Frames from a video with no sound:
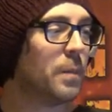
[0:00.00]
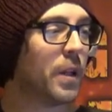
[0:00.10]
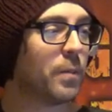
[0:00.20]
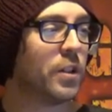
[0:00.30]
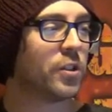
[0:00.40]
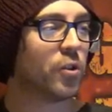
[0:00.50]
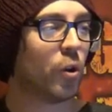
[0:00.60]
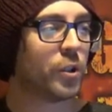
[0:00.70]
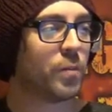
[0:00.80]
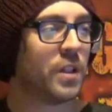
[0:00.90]
Plague Marines,
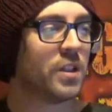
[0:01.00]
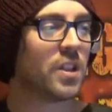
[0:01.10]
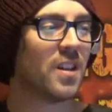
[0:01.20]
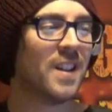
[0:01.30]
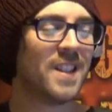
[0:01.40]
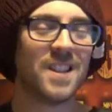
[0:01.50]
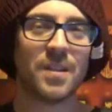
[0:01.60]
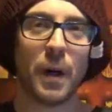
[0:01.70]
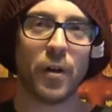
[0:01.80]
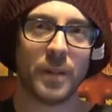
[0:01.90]
Noise Marines, lazy
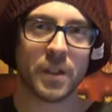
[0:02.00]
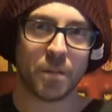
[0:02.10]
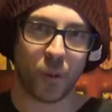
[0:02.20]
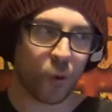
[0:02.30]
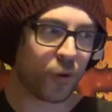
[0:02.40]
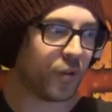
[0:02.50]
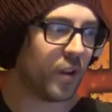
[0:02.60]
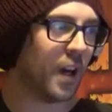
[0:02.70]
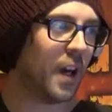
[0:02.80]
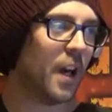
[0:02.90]
to pile them into both,
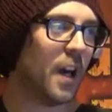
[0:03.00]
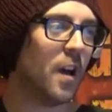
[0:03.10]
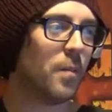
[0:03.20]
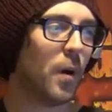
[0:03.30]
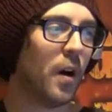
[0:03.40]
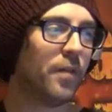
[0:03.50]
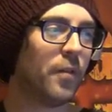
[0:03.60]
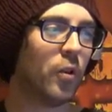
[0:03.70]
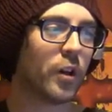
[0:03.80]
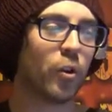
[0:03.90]
uh, but I
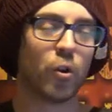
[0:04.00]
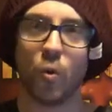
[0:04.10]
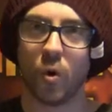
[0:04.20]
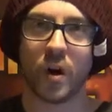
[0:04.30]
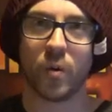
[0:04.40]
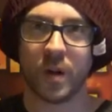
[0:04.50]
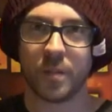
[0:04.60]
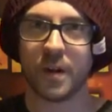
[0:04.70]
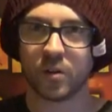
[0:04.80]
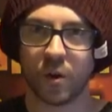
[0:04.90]
feel I could go on a wee
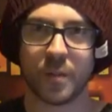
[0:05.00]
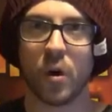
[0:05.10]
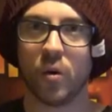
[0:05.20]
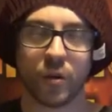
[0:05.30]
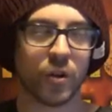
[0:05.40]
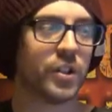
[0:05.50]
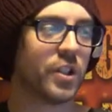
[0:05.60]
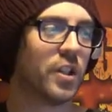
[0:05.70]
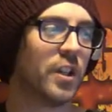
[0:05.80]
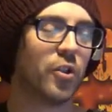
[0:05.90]
bit talking about all the units
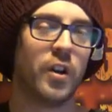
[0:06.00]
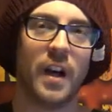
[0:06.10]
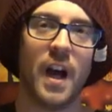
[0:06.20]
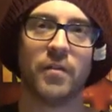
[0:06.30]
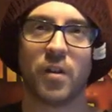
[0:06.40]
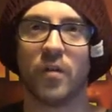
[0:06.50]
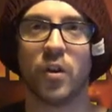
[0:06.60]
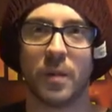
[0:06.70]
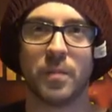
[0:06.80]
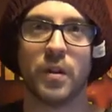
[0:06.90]
etc and I have covered
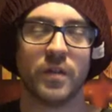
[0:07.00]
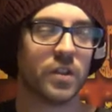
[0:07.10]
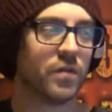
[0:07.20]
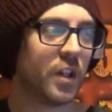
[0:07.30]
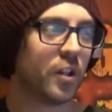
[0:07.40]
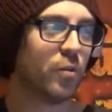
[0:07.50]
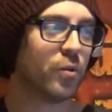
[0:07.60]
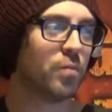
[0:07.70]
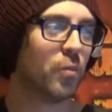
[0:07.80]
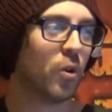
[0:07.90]
them in previous
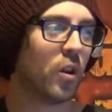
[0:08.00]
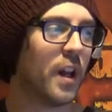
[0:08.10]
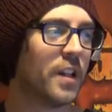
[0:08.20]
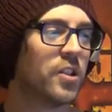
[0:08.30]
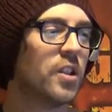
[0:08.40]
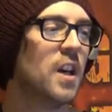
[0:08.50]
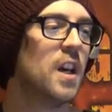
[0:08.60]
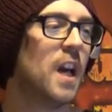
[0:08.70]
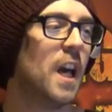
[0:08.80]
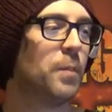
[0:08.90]
videos more or less.
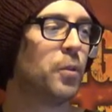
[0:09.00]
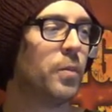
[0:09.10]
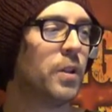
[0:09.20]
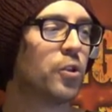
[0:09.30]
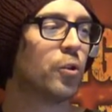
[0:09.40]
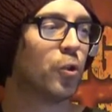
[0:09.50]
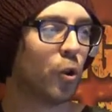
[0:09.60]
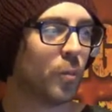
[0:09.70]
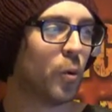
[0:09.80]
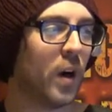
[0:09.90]
Uh, Plague Marines are
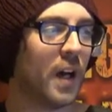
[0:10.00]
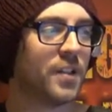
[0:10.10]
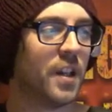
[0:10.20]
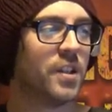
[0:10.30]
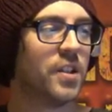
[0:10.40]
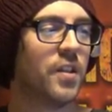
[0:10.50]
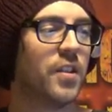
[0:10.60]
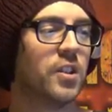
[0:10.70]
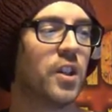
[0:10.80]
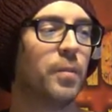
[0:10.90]
durable as is and
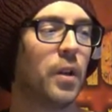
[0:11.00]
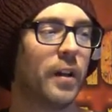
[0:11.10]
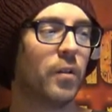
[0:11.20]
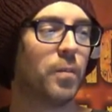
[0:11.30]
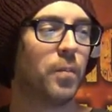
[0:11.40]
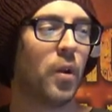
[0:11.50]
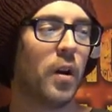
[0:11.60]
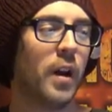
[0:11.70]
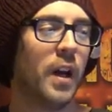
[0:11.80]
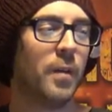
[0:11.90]
things like blight, bl
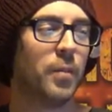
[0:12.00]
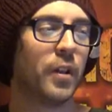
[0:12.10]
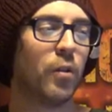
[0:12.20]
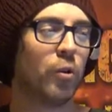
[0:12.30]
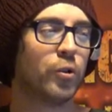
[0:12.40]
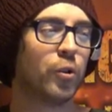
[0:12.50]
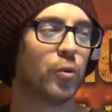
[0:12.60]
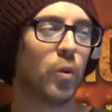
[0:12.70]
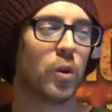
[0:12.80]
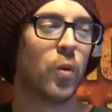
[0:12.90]
uh, blight
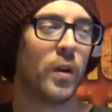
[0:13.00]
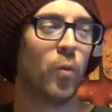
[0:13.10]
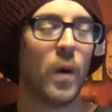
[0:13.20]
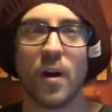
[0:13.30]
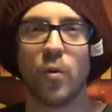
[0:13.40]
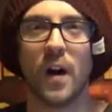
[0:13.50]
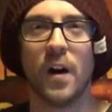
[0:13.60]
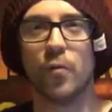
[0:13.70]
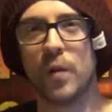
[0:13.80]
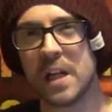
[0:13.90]
launchers work quite well
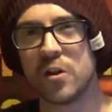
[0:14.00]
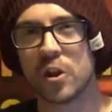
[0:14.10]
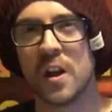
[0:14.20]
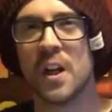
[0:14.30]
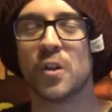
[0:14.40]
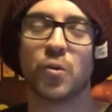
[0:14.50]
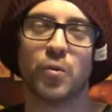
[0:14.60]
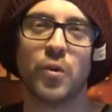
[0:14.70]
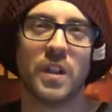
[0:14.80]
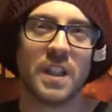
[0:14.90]
at range, so
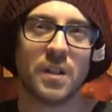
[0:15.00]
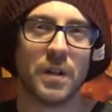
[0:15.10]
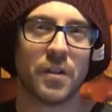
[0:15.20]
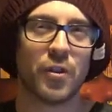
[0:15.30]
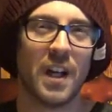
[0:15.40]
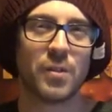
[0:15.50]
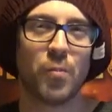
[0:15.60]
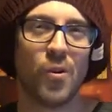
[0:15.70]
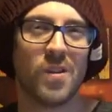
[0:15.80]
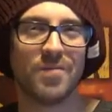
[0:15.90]
do they need to be in a
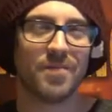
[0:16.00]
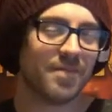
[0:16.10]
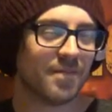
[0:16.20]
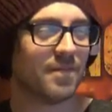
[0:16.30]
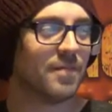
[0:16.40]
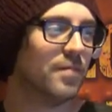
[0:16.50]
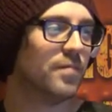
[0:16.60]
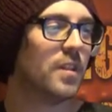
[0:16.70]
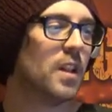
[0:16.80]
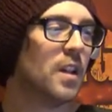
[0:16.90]
transport?
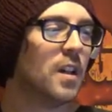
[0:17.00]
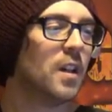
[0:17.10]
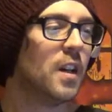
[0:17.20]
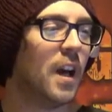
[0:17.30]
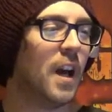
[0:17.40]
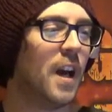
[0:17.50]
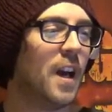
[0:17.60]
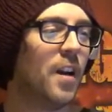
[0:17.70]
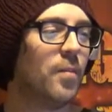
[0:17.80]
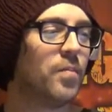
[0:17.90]

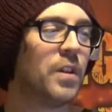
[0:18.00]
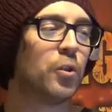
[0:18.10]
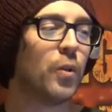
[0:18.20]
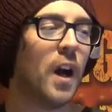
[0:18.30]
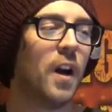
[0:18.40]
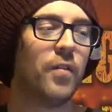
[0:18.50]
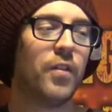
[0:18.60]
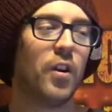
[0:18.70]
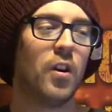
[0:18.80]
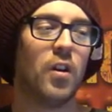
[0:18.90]
Uh, they do
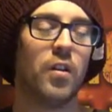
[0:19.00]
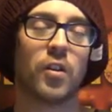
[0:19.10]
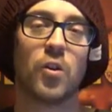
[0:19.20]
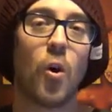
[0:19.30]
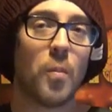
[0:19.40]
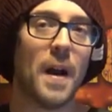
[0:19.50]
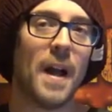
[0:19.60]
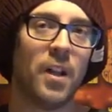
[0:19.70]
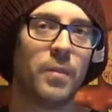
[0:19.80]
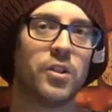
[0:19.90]
have their, their
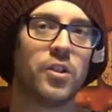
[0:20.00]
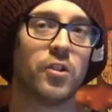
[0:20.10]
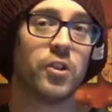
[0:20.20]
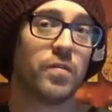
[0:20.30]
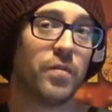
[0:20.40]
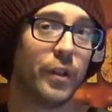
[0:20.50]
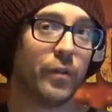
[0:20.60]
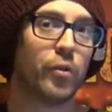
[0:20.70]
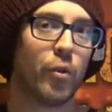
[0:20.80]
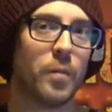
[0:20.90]
combat elements, such as Flail
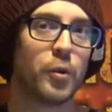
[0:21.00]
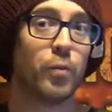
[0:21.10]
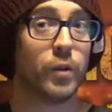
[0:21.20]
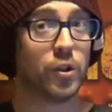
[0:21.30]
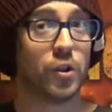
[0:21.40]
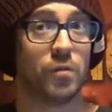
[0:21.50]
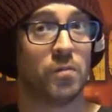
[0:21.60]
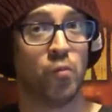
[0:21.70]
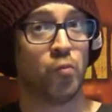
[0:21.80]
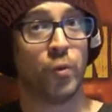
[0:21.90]
of Corruption, which is a
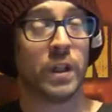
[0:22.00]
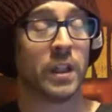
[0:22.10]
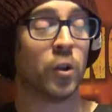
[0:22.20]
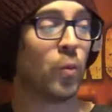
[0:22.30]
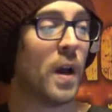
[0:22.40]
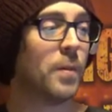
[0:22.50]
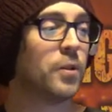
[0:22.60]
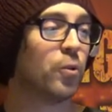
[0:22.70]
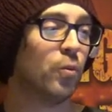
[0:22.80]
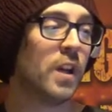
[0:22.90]
really good
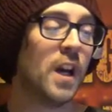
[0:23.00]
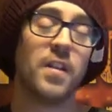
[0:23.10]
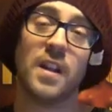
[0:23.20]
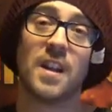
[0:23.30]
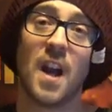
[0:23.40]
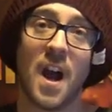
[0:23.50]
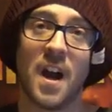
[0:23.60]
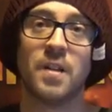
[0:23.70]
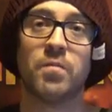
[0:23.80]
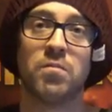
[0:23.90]
weapon, so yeah, they
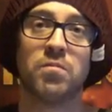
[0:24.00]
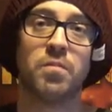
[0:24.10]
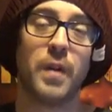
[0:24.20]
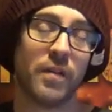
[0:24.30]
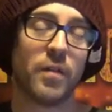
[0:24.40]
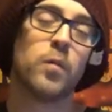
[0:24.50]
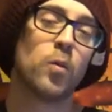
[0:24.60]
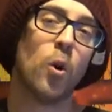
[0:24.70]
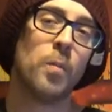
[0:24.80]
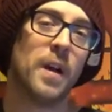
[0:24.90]
can benefit
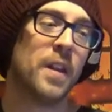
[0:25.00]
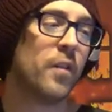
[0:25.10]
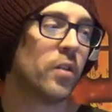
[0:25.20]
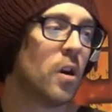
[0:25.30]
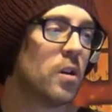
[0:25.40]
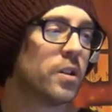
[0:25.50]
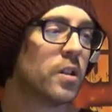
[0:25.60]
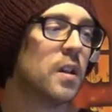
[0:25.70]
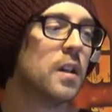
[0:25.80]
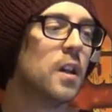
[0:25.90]
from combat in that regard.
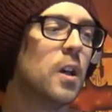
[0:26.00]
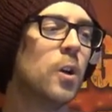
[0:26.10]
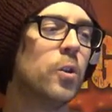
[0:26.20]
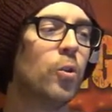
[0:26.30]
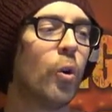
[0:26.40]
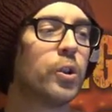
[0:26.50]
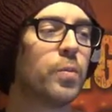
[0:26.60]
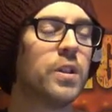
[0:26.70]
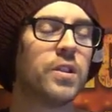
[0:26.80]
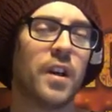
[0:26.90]

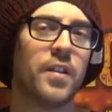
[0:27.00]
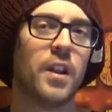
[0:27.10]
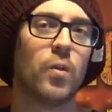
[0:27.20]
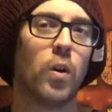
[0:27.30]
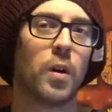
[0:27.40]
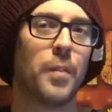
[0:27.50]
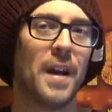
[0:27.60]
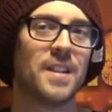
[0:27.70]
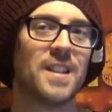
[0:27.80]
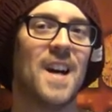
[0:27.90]
Noise Marines, I think, work
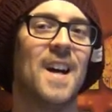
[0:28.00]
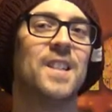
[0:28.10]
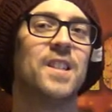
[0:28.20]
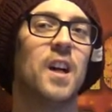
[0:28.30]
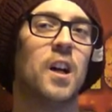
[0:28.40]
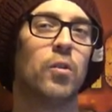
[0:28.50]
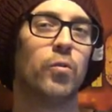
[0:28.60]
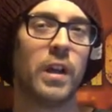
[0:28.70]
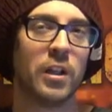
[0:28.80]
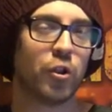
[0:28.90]
best as a
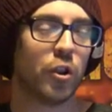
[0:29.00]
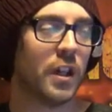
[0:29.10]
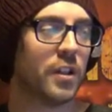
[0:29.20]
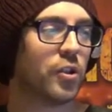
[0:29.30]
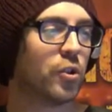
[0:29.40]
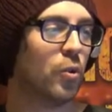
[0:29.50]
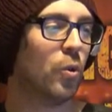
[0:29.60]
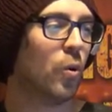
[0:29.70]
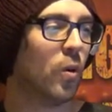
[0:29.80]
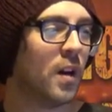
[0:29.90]
range unit,
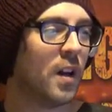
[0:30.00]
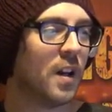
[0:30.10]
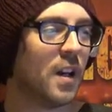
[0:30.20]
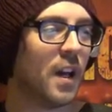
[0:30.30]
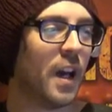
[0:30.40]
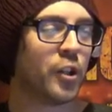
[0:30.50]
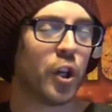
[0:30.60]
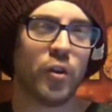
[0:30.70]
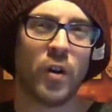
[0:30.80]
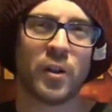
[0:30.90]
so in
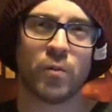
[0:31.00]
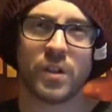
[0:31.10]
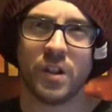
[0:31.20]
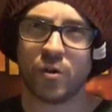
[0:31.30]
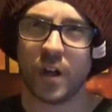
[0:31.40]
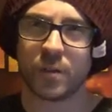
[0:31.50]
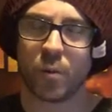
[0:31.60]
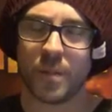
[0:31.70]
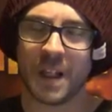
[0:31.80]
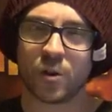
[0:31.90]
general, I don't see
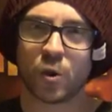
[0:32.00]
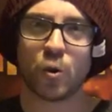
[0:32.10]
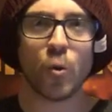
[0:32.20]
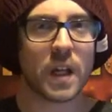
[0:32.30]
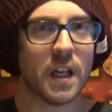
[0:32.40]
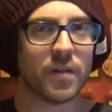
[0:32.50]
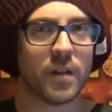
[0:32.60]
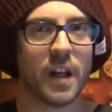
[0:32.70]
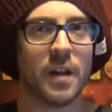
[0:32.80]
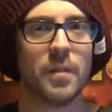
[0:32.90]
transport being so key
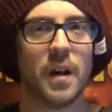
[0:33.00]
for them.